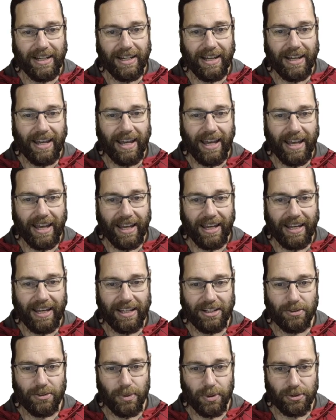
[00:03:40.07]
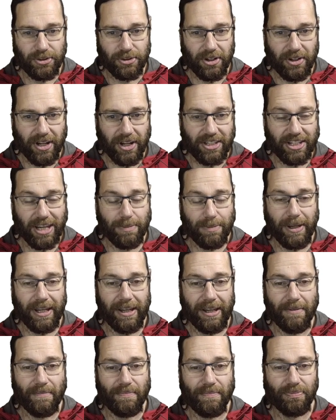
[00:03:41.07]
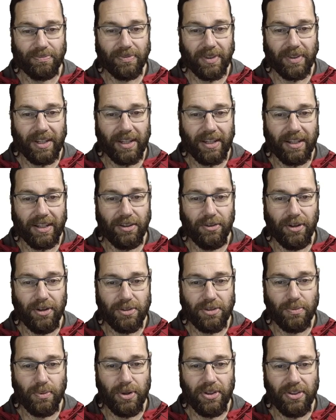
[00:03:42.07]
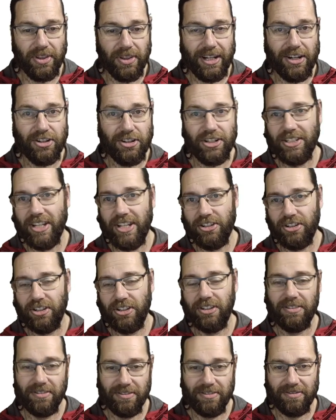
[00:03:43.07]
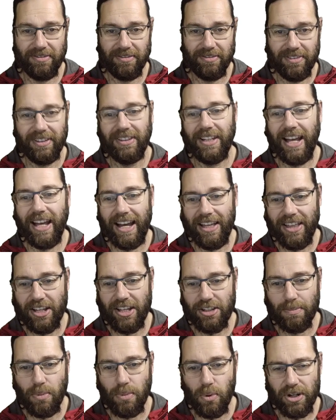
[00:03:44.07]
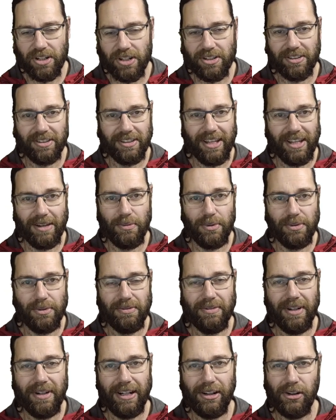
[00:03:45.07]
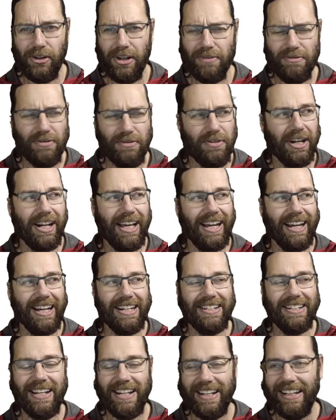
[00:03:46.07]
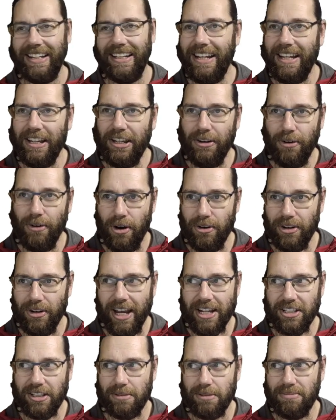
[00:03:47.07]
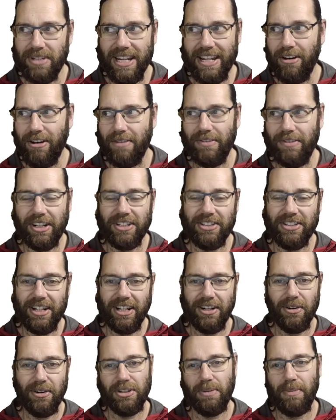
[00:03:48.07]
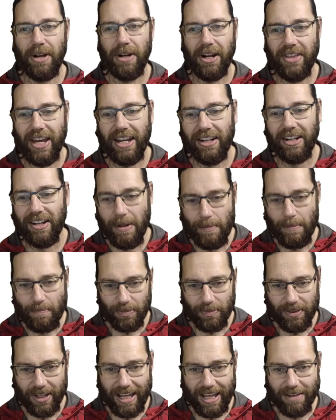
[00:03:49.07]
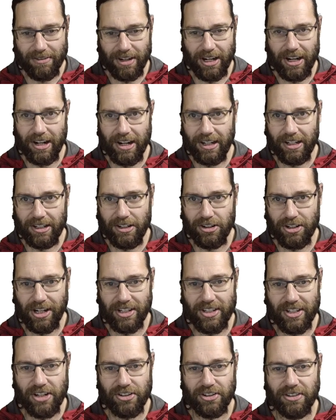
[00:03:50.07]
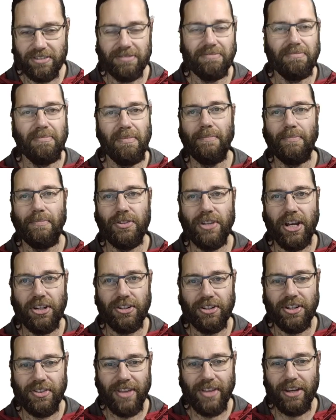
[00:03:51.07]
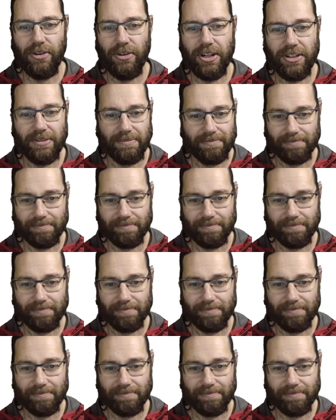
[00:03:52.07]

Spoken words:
And we also are skipping units with initialization. That's important. That include if you've got like a your own custom T graphic descendant or something like that, that'll have an initialization section in that unit.